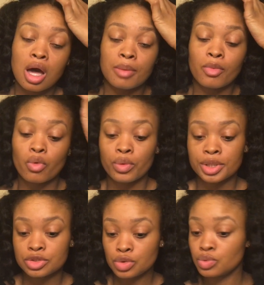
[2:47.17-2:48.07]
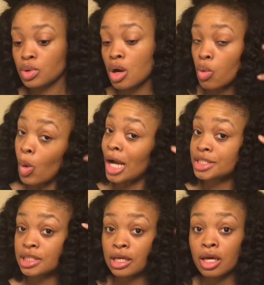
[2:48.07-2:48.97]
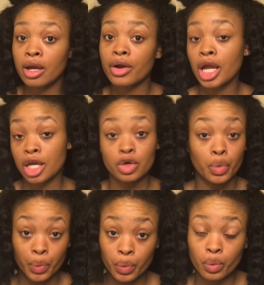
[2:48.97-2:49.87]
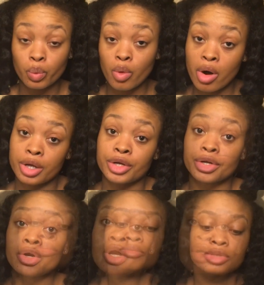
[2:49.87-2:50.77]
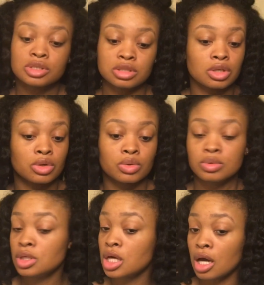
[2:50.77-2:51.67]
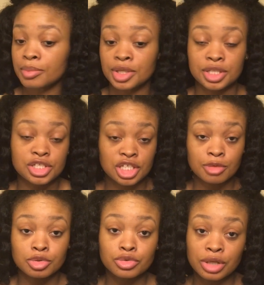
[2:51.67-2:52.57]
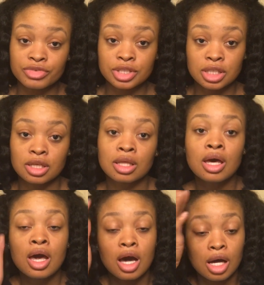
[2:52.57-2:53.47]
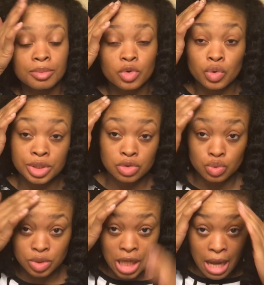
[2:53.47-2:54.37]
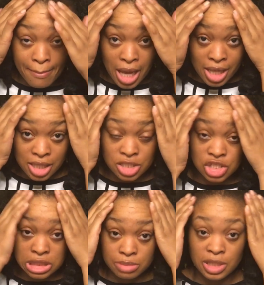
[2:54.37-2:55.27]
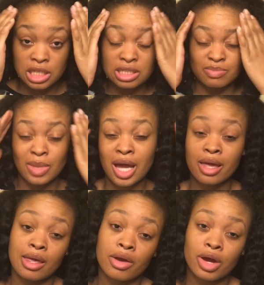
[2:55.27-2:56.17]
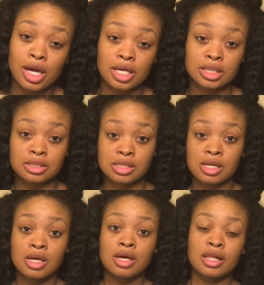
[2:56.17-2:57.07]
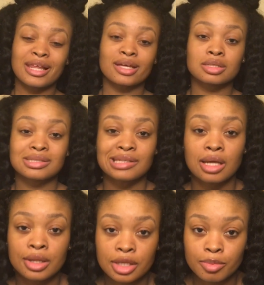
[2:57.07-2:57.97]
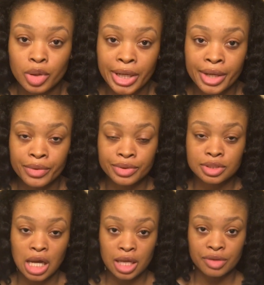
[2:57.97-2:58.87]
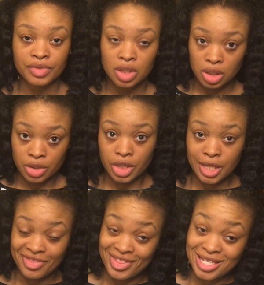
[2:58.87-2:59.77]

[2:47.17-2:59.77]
I'm going to wash the hair in cool water. So I'm going to shampoo everything. I'm going to dye my edges because my hair is like a sandy brown kind of color and